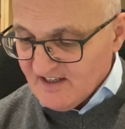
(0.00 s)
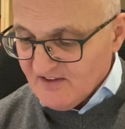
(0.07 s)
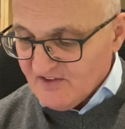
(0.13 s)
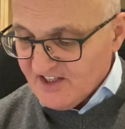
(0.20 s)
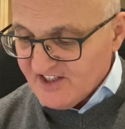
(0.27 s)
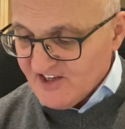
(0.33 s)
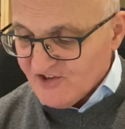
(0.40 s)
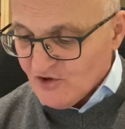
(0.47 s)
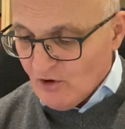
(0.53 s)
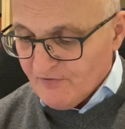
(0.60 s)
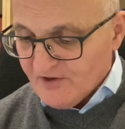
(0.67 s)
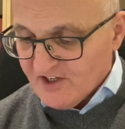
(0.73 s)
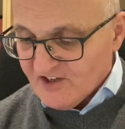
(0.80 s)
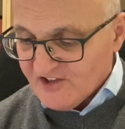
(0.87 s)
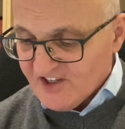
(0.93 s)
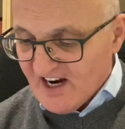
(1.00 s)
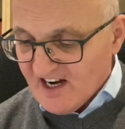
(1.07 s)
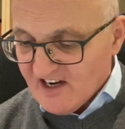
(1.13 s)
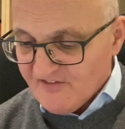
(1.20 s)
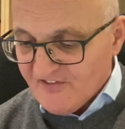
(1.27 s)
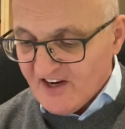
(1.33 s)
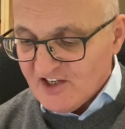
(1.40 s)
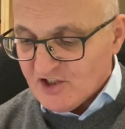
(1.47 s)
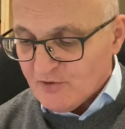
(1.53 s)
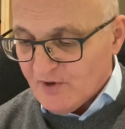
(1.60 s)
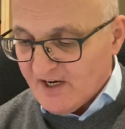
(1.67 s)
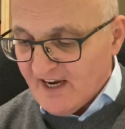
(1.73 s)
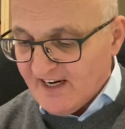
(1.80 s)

this is offered in sacrifice to an